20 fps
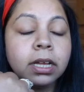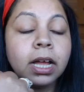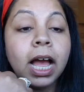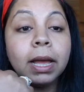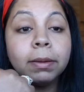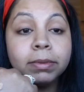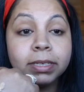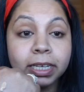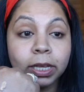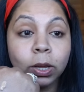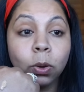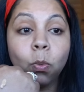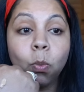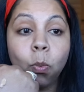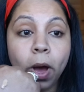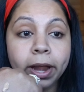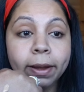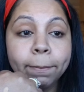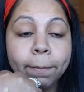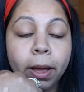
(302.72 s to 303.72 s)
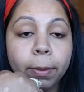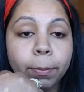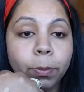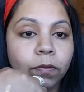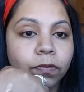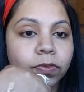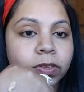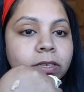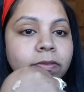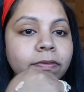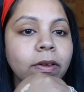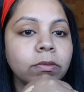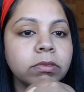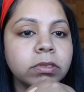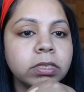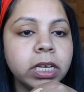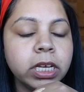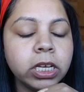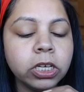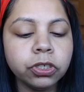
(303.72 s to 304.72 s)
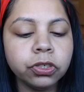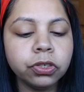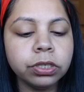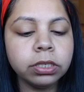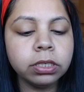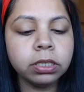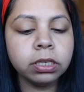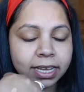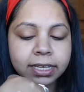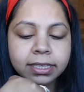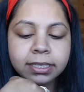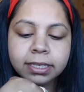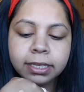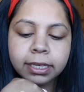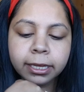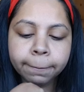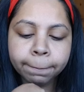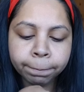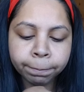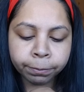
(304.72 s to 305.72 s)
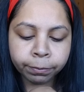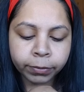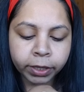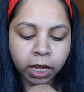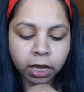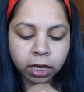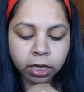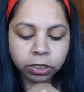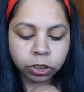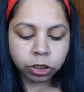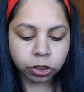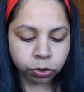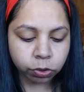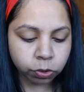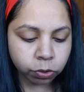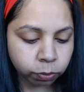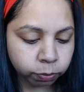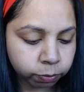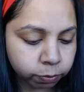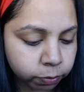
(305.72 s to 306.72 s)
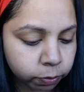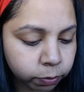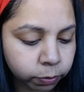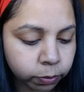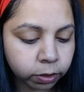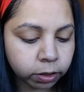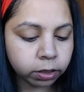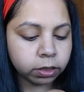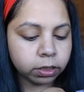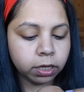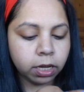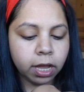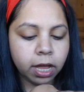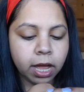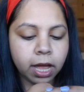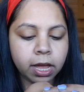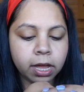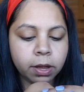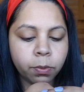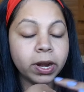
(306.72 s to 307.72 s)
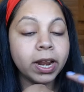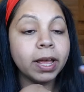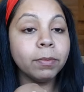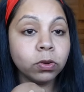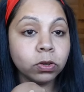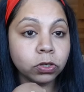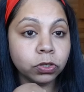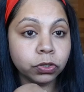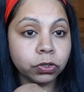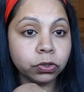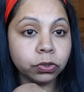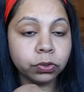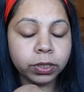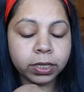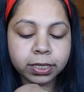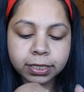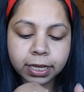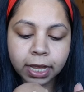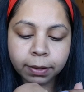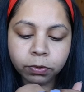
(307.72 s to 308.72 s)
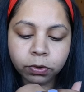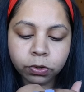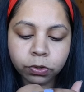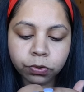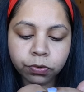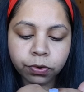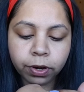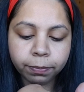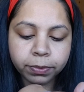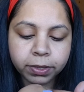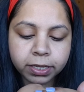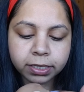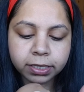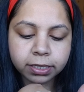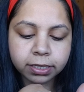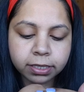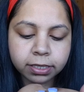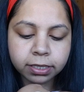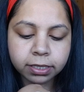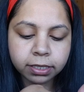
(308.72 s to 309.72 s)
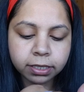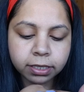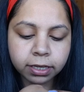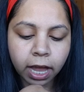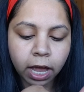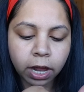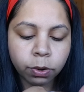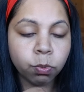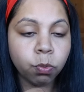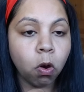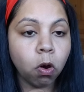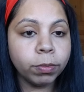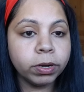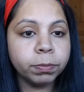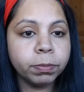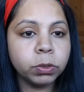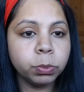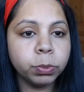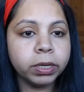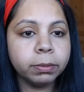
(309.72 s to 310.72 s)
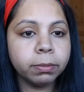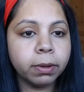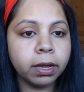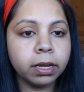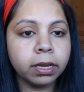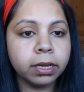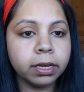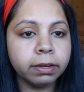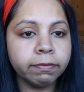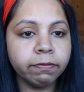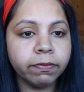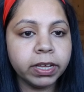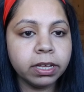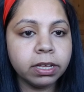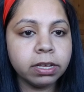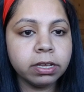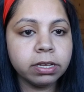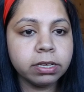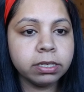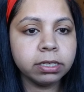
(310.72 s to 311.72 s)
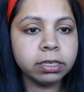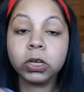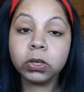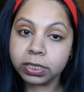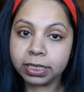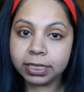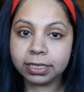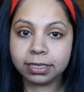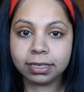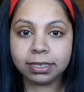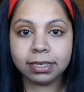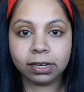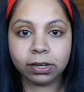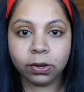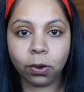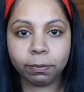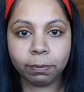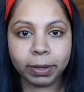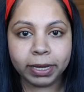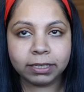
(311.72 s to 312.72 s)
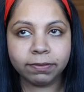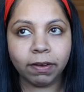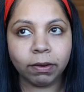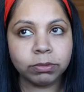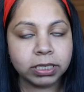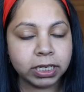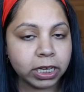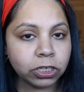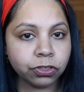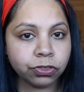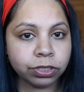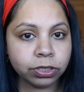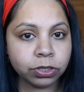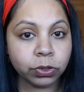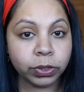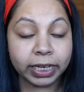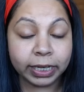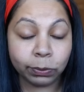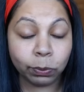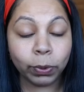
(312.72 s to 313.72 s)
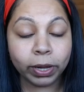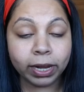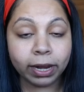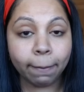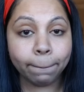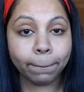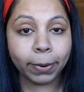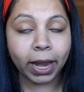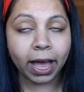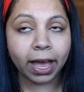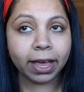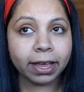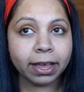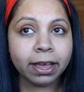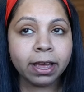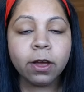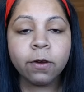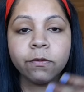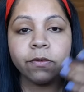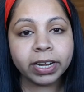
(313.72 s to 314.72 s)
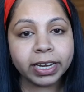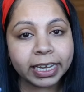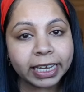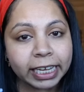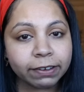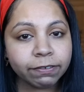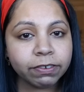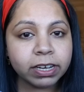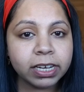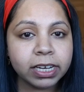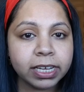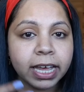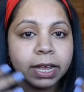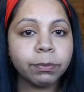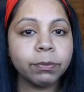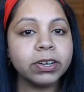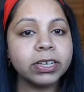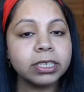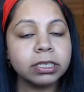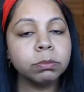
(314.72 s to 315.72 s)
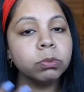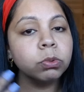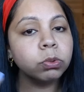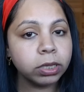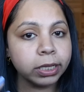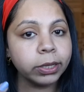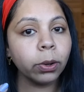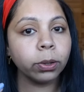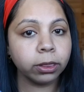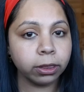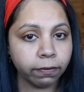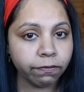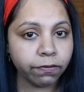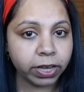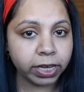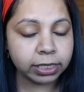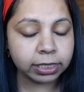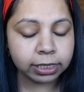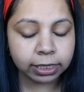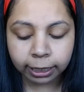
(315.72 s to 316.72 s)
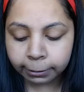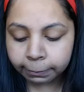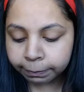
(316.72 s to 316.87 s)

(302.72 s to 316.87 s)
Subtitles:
I'm taking one pump of this foundation. Then see. So what I'm going to do is I'm going to rub this and warm it between my fingers because it's a silicone based foundation, so it will apply very evenly and very smoothly on the face.